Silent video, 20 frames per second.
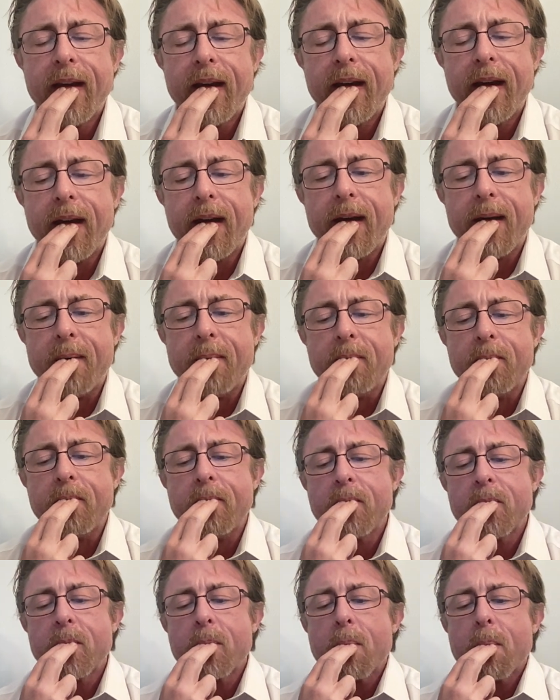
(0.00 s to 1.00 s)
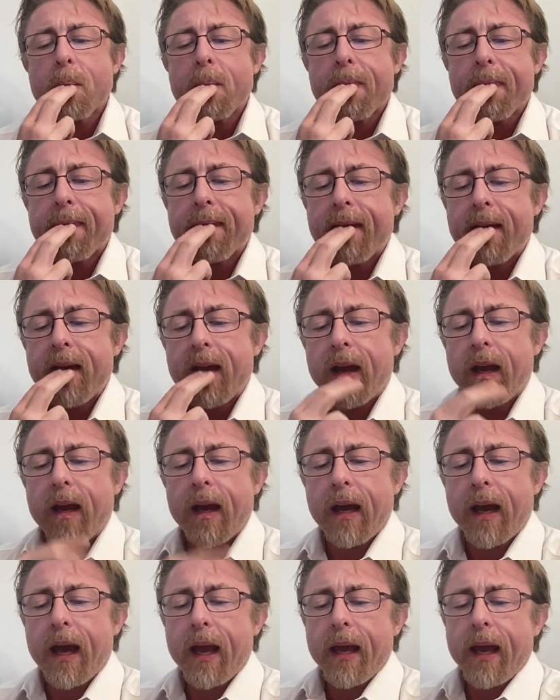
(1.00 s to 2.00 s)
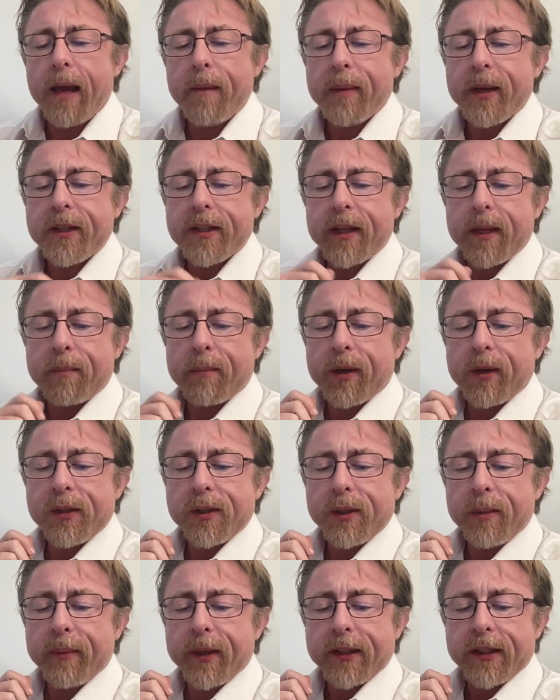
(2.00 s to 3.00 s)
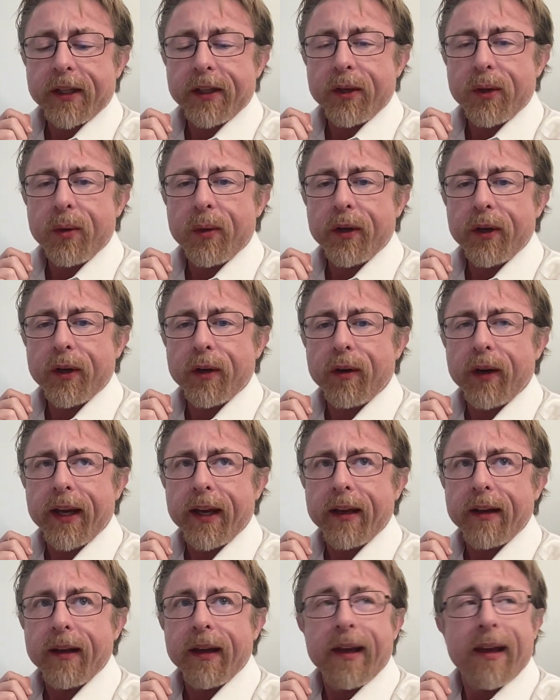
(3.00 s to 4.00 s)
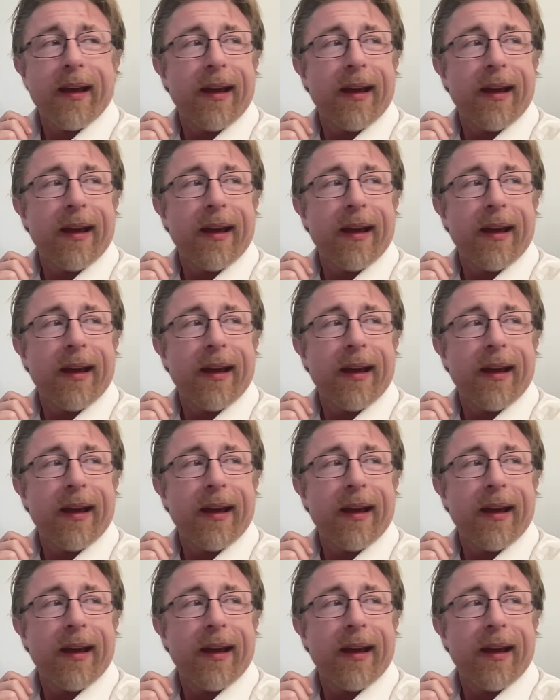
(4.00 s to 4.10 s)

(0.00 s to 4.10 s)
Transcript: Um, I bet you that person makes like two hundred grand.